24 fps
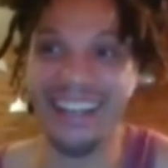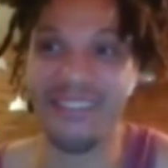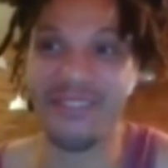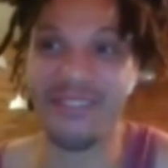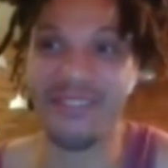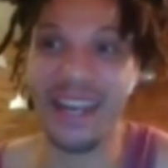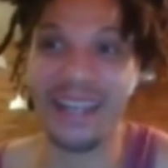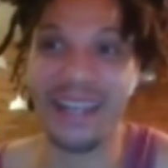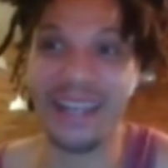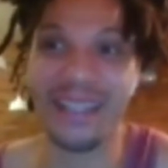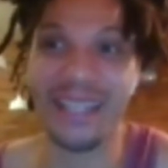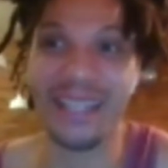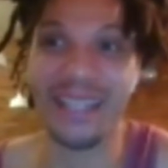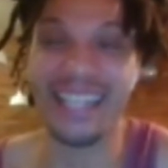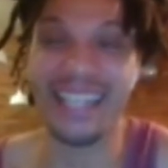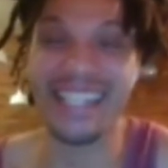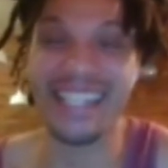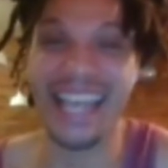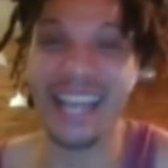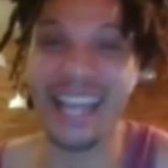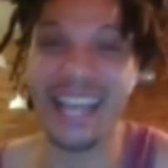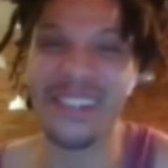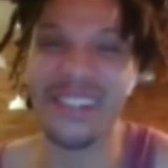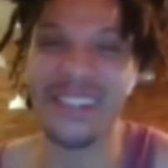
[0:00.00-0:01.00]
frankly.
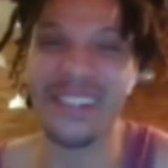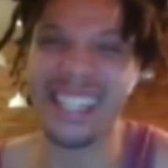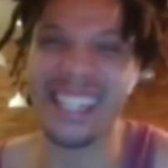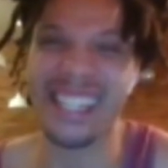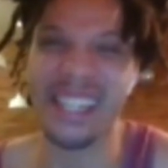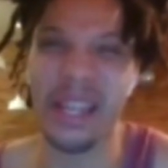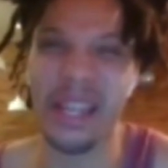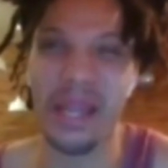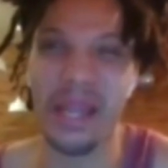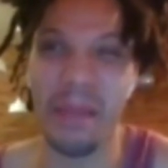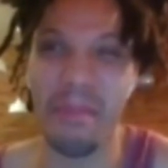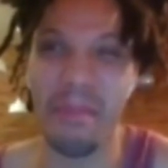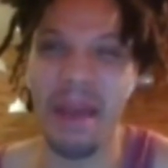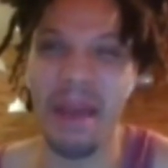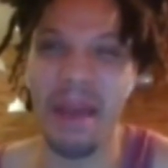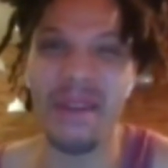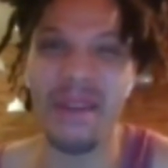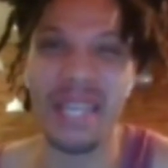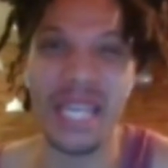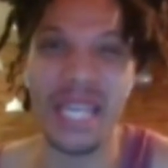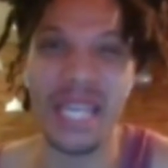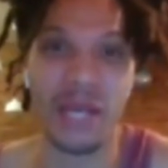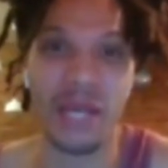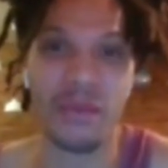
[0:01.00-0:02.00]
It's actually still
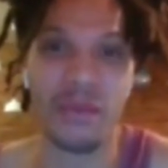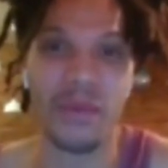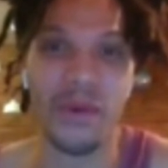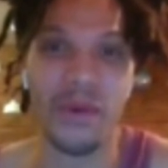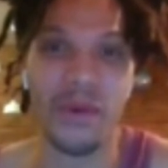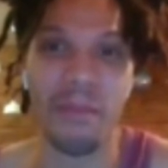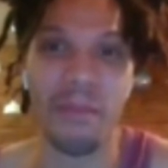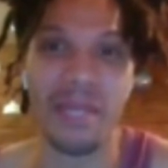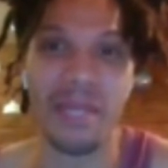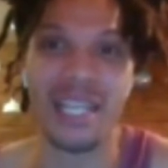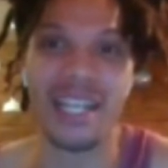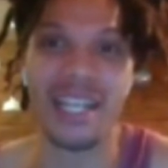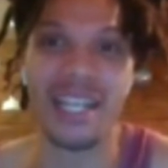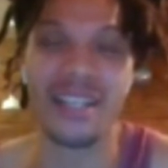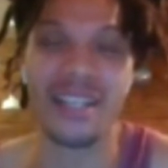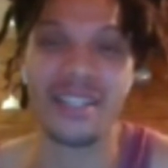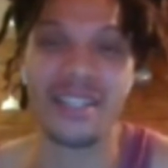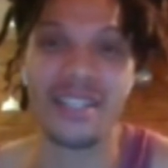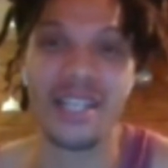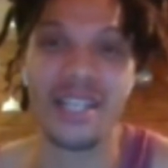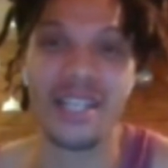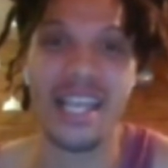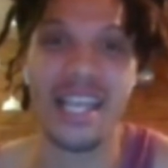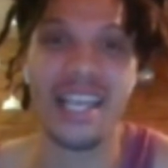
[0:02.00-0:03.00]
about equal,
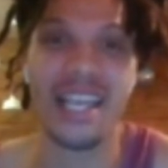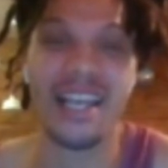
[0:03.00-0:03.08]
because,